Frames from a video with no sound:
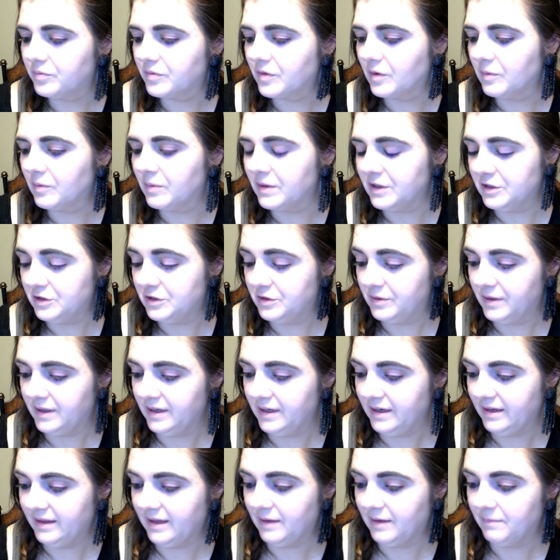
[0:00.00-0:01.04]
want to do
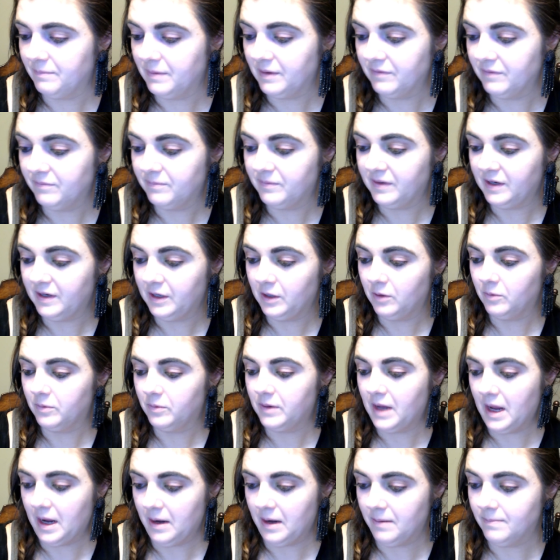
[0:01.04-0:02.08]
anything but video
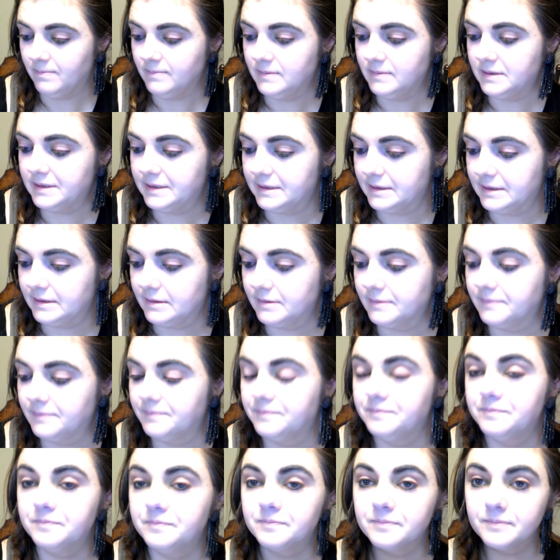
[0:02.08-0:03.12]
games.
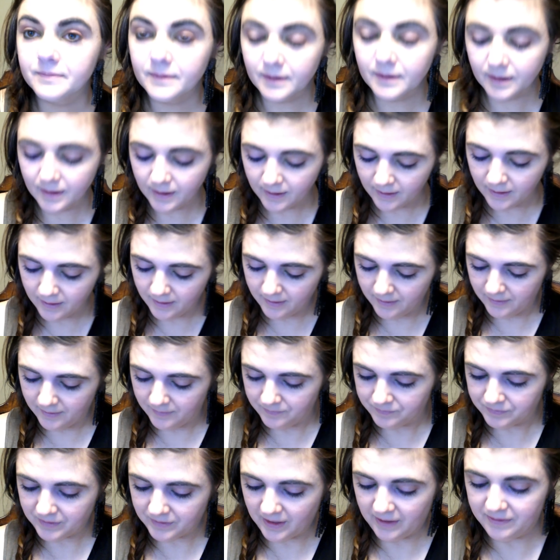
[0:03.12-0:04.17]

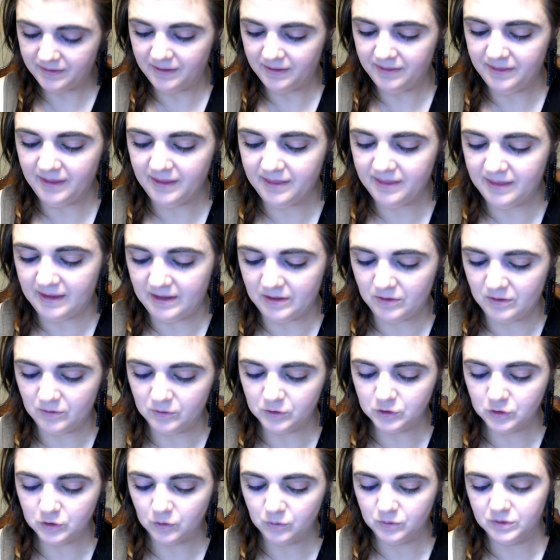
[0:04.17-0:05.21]
And then they think they're
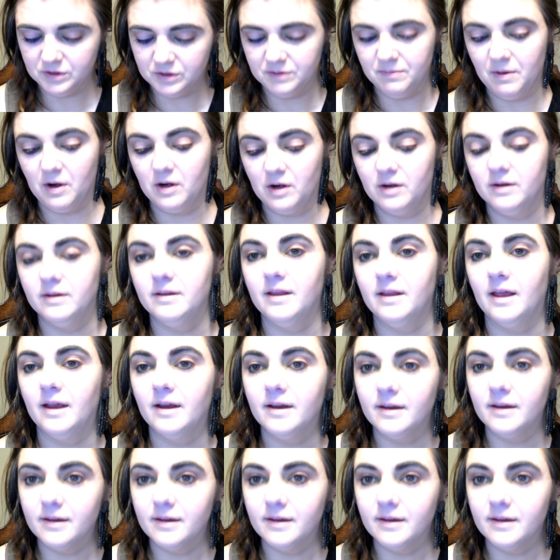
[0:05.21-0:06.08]
so smart, like,